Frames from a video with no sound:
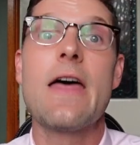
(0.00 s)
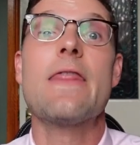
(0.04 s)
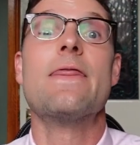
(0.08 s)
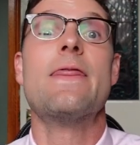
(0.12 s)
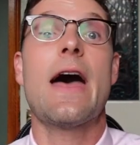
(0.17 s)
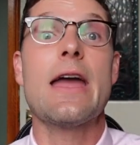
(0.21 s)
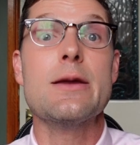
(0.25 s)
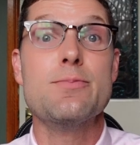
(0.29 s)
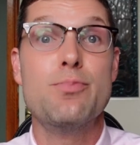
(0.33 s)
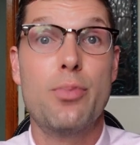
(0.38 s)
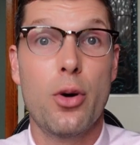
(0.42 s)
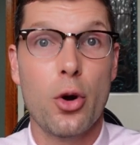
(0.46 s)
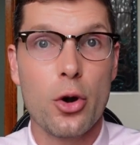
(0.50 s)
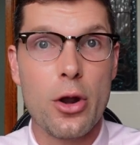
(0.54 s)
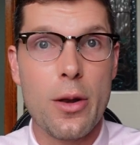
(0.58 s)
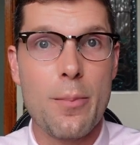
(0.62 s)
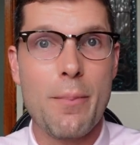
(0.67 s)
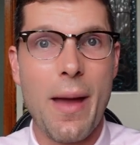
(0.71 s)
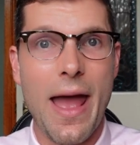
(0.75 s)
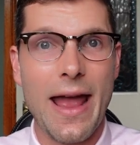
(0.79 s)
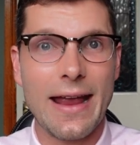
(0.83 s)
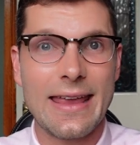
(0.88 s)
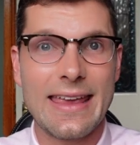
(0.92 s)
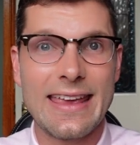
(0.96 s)
they put it
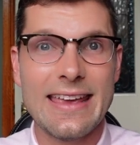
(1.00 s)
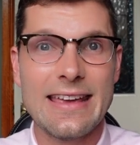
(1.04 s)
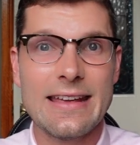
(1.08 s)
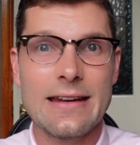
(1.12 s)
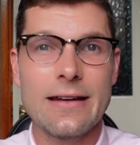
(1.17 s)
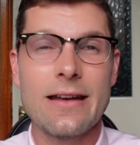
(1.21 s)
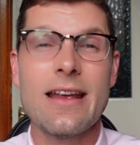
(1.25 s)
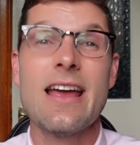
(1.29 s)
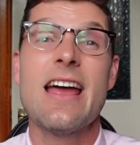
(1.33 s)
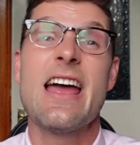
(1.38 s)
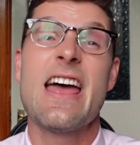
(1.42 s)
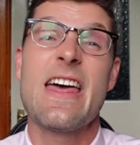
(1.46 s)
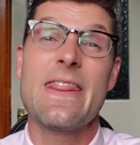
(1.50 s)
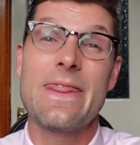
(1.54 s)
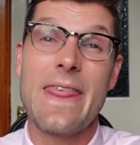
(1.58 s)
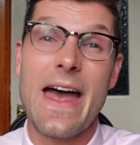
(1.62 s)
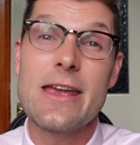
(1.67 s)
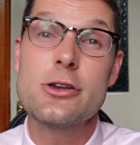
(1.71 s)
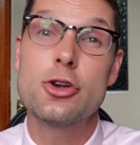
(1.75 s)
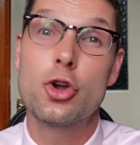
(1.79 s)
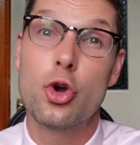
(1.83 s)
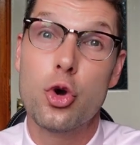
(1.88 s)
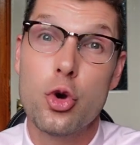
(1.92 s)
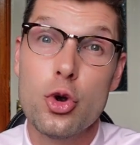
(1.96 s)
back in,
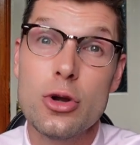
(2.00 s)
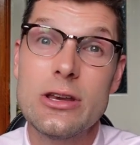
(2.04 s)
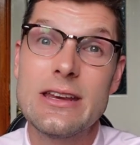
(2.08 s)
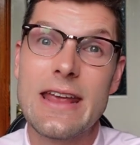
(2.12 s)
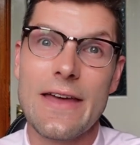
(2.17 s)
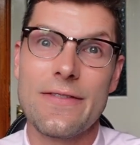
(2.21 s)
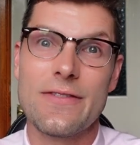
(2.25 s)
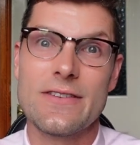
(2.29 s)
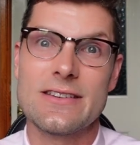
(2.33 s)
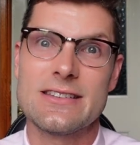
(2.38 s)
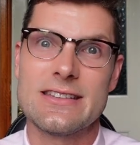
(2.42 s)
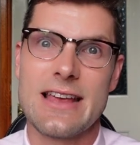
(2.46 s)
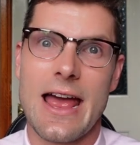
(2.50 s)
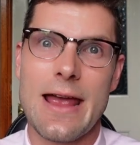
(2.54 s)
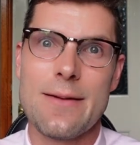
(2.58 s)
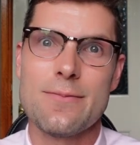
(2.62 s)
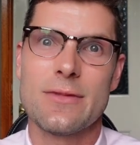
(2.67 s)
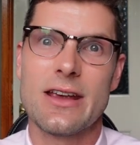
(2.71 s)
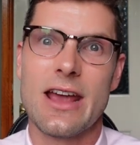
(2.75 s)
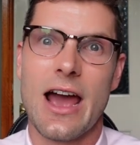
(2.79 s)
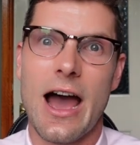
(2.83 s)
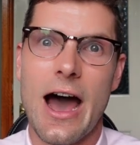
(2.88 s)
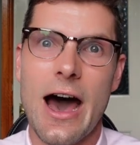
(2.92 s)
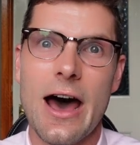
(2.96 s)
they could get the same
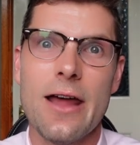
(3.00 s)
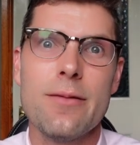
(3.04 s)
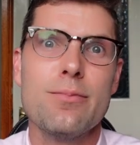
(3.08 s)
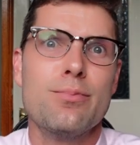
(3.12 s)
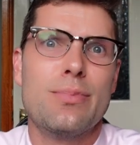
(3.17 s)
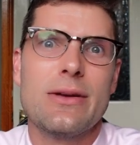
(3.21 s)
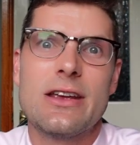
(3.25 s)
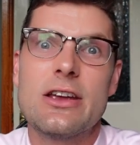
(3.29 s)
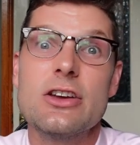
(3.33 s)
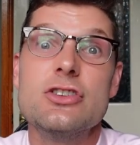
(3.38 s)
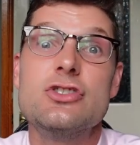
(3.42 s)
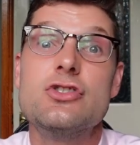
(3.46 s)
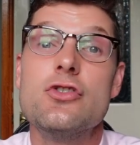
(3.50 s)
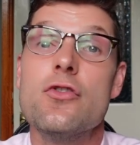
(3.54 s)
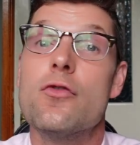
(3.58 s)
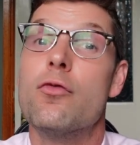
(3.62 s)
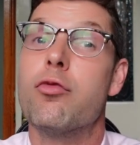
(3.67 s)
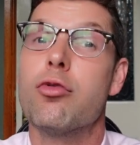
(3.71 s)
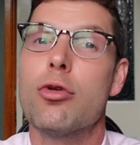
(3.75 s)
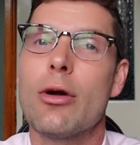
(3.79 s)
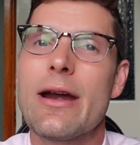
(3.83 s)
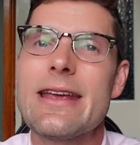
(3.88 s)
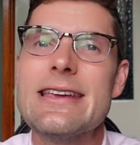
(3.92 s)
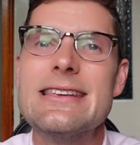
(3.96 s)
card because
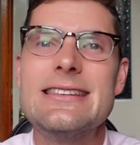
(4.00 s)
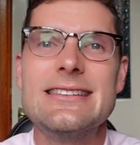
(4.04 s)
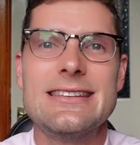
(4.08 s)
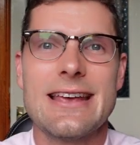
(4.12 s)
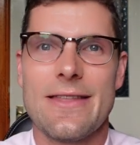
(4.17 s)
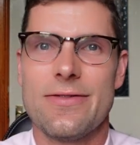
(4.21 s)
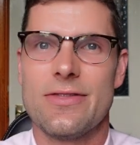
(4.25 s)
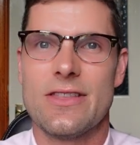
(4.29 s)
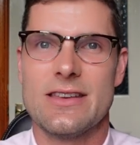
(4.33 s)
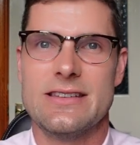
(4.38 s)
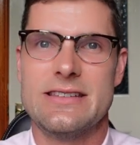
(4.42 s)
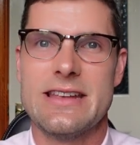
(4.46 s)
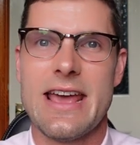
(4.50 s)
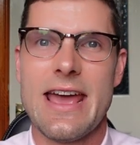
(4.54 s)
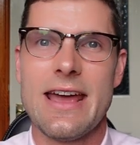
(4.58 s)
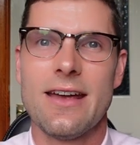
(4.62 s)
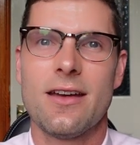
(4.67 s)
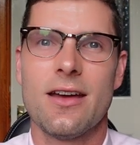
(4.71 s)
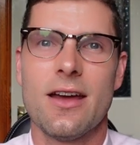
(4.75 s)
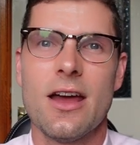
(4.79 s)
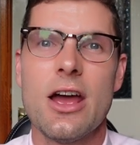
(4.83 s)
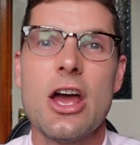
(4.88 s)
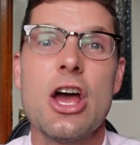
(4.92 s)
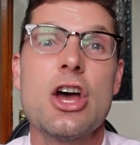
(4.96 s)
you've reset the
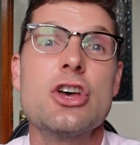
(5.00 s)
deck,